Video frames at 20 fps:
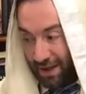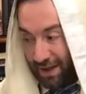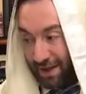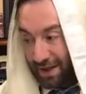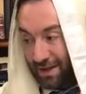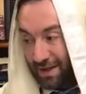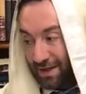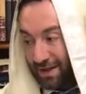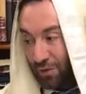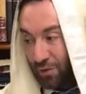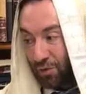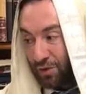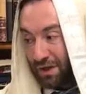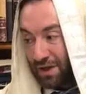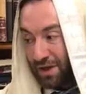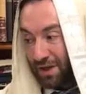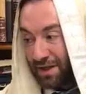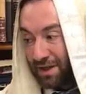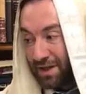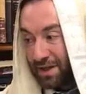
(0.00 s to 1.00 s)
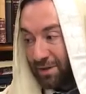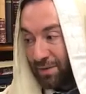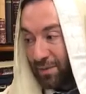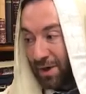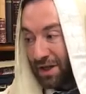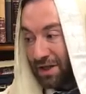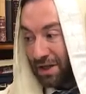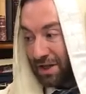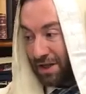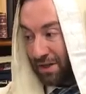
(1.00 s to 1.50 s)
It's always easy,
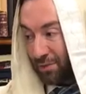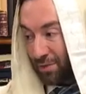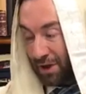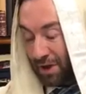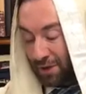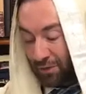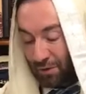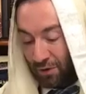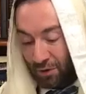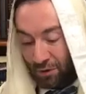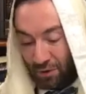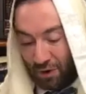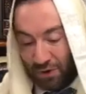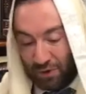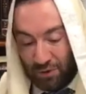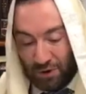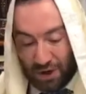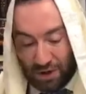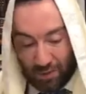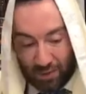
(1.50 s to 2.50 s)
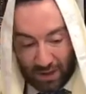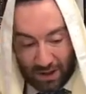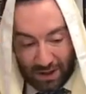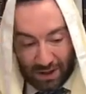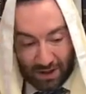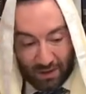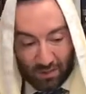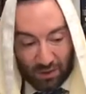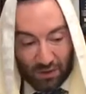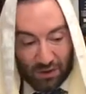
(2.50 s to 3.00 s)
much easier became to keep
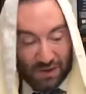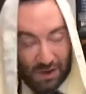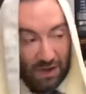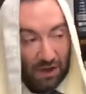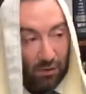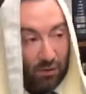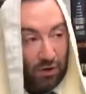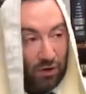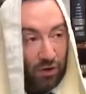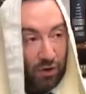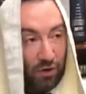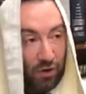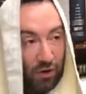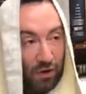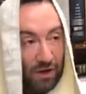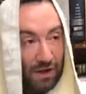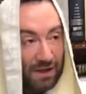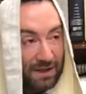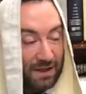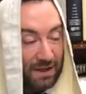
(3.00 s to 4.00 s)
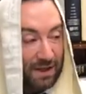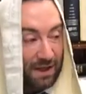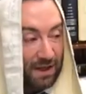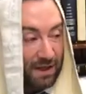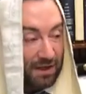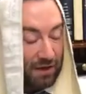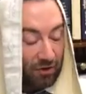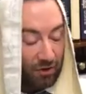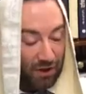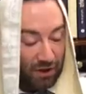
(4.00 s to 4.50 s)
Shabbat because anywhere you turn, there's a
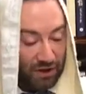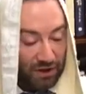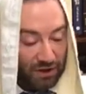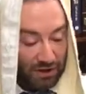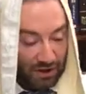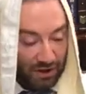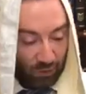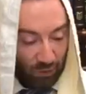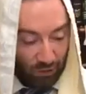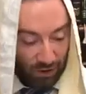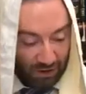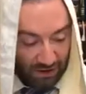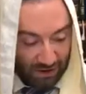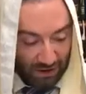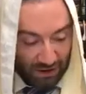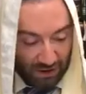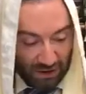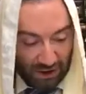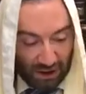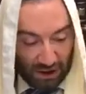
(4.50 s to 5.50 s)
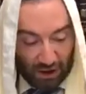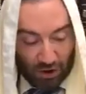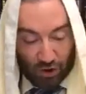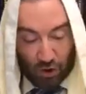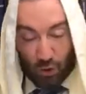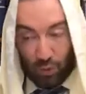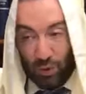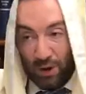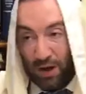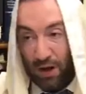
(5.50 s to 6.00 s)
religious community.
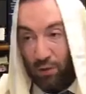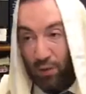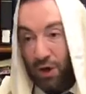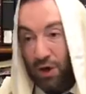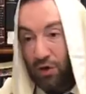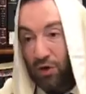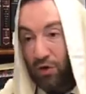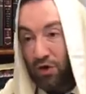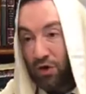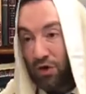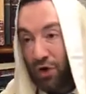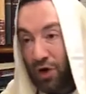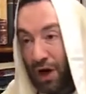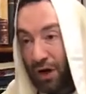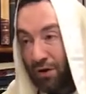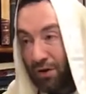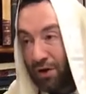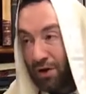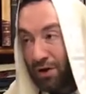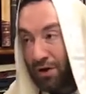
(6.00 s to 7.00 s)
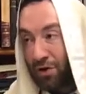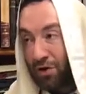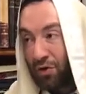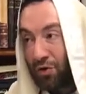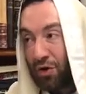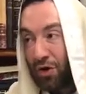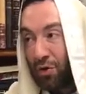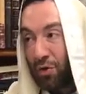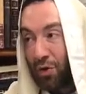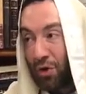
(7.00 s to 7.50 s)
No matter where you travel
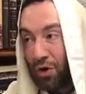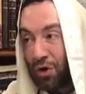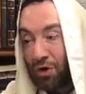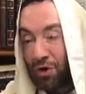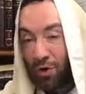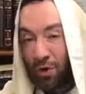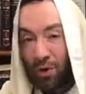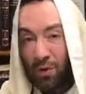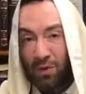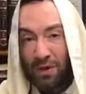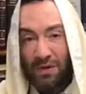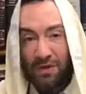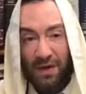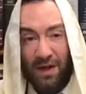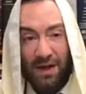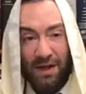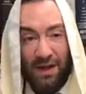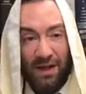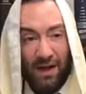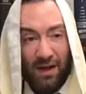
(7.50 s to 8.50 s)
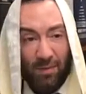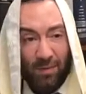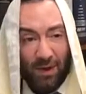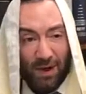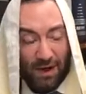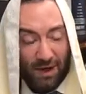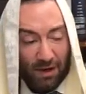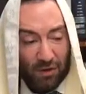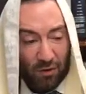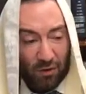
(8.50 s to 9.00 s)
through the world, you always find
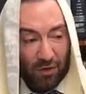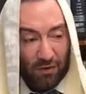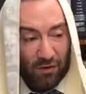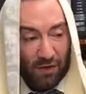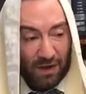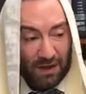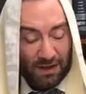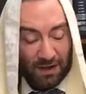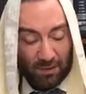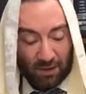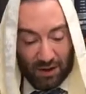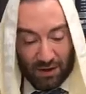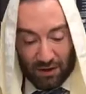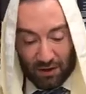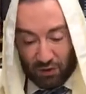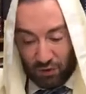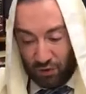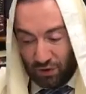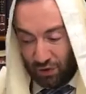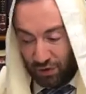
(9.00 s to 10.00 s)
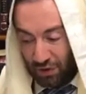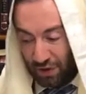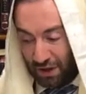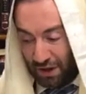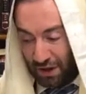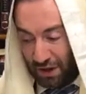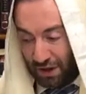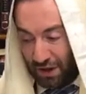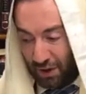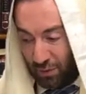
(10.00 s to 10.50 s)
Chabad or you find some kind of Jewish
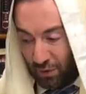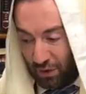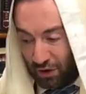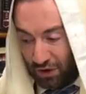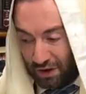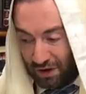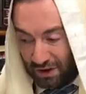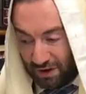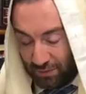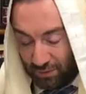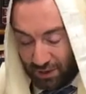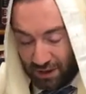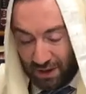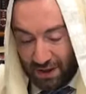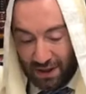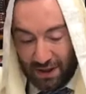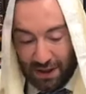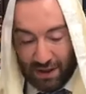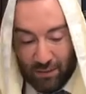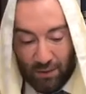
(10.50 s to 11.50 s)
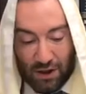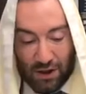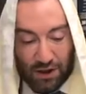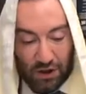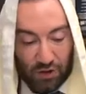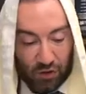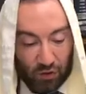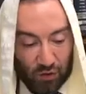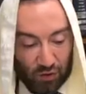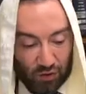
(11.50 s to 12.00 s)
communities, minyanim,
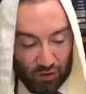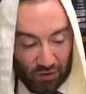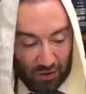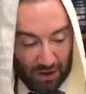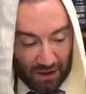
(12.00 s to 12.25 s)
kashrut,